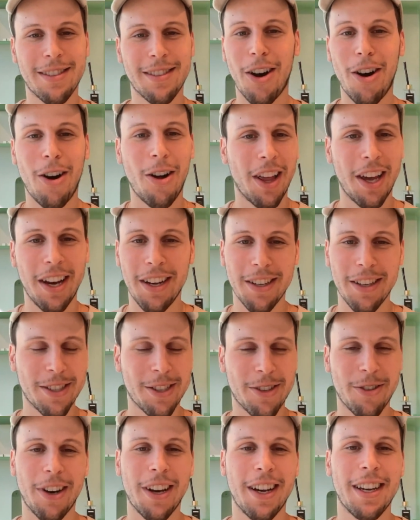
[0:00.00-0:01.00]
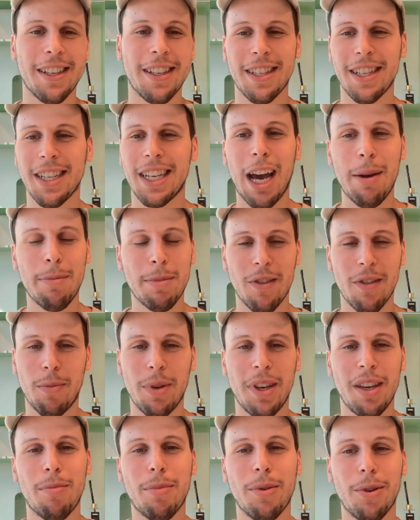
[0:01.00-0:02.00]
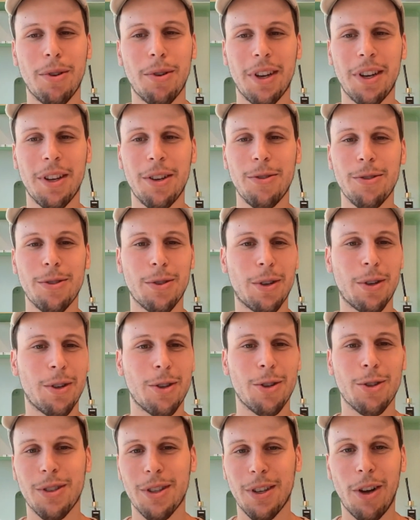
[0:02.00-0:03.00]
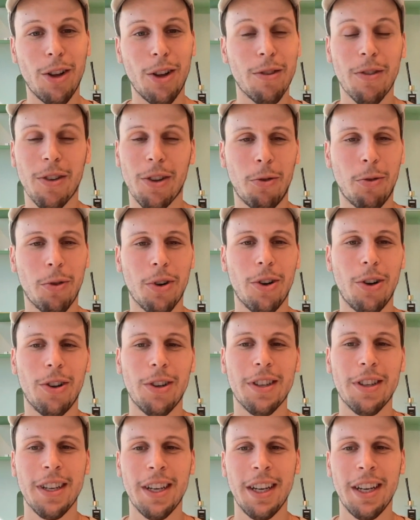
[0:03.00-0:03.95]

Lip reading: all industries and types of people and users all over the world,